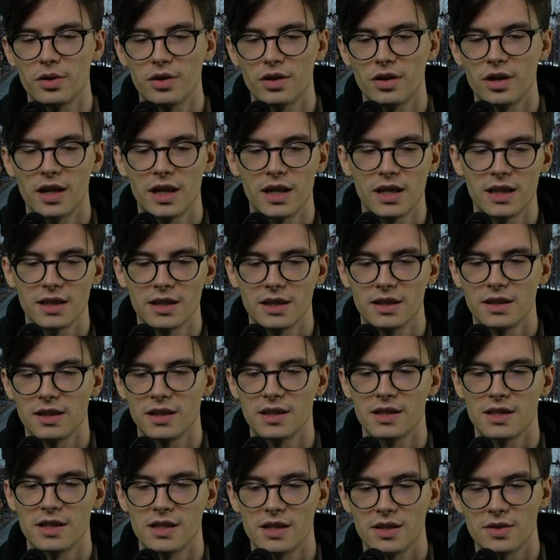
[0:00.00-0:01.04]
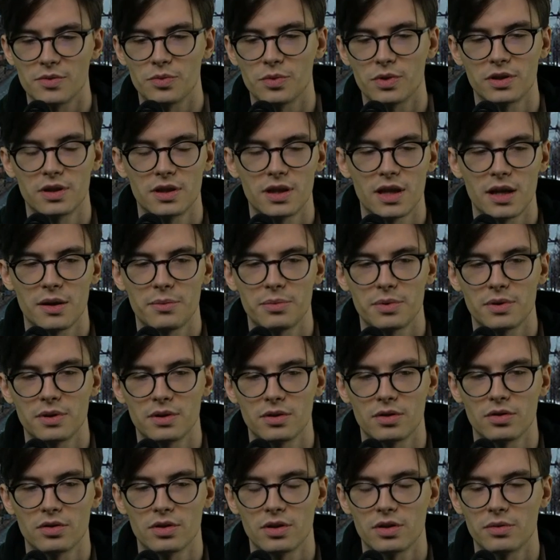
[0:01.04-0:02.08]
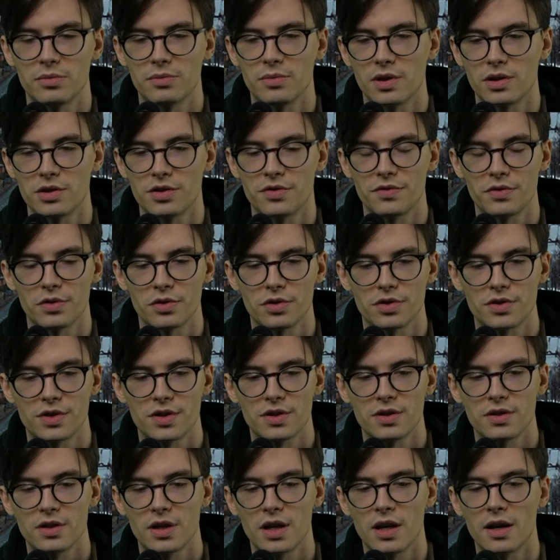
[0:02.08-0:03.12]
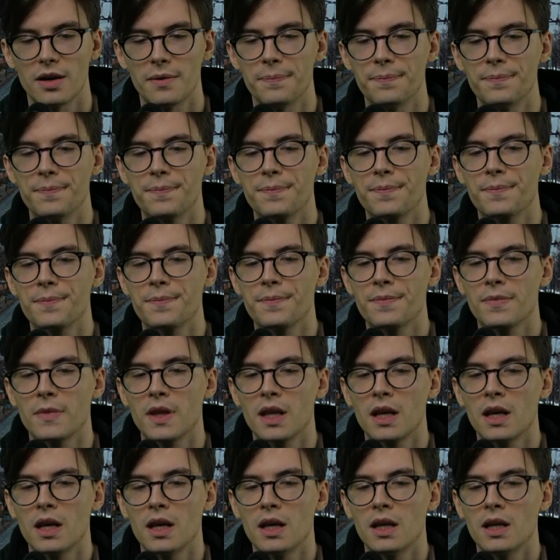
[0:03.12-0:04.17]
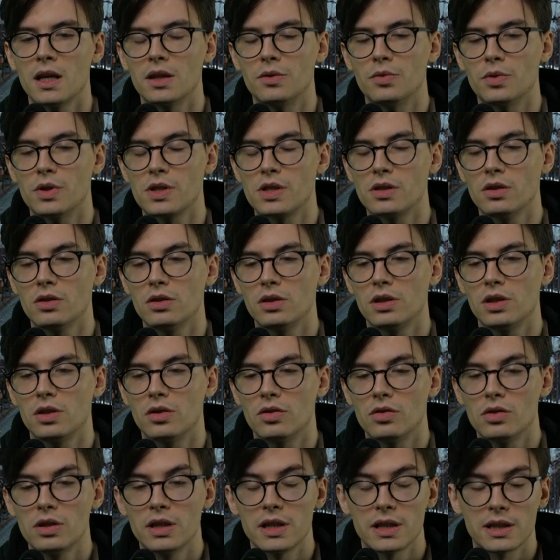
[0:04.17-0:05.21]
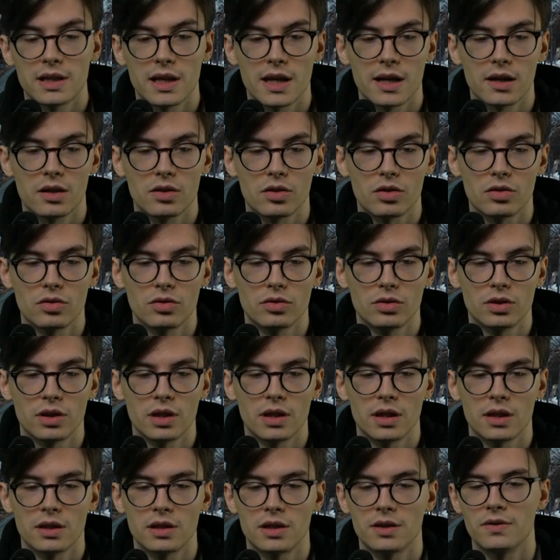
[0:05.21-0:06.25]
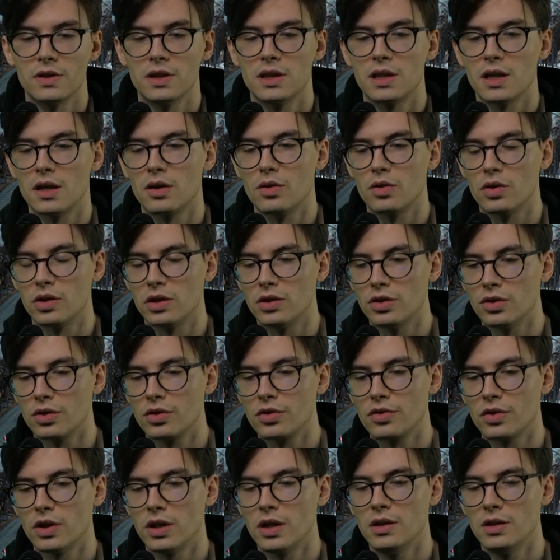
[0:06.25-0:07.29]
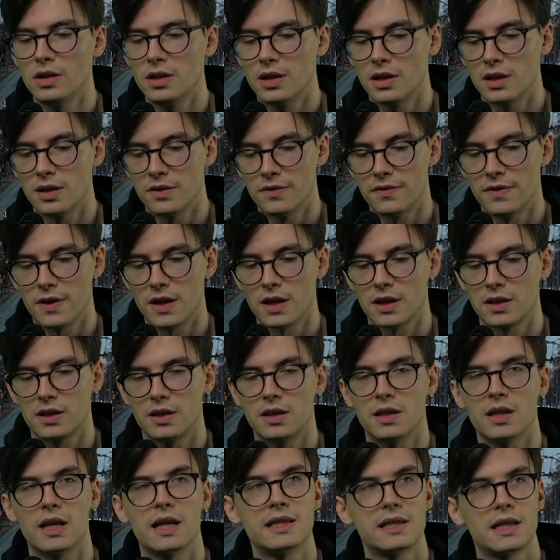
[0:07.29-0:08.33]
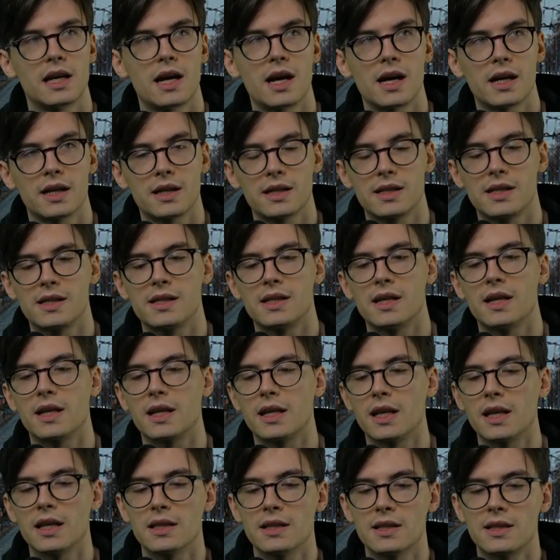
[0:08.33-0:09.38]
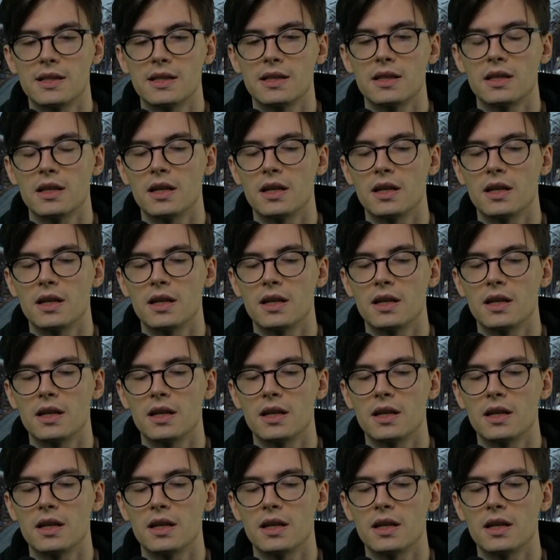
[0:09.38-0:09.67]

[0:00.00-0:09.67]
and this is what happened on the March 1st. It was not the only attack on the TV tower in Ukraine. In fact, the attacks against